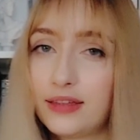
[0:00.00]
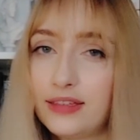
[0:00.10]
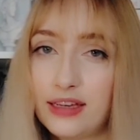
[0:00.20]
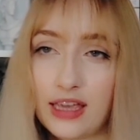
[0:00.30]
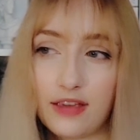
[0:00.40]
I
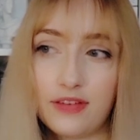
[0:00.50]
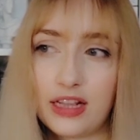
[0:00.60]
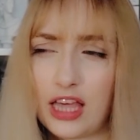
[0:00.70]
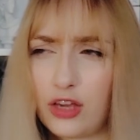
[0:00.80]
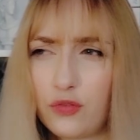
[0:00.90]
think I gave
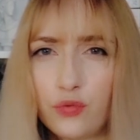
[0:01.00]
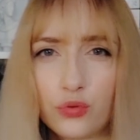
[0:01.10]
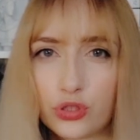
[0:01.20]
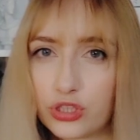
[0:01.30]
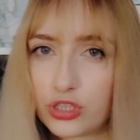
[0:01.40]
it like
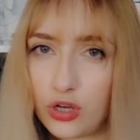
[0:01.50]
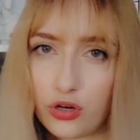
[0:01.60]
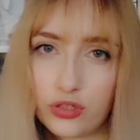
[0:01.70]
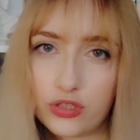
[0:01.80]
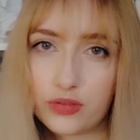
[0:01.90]
4
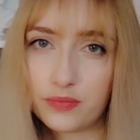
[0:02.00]
stars.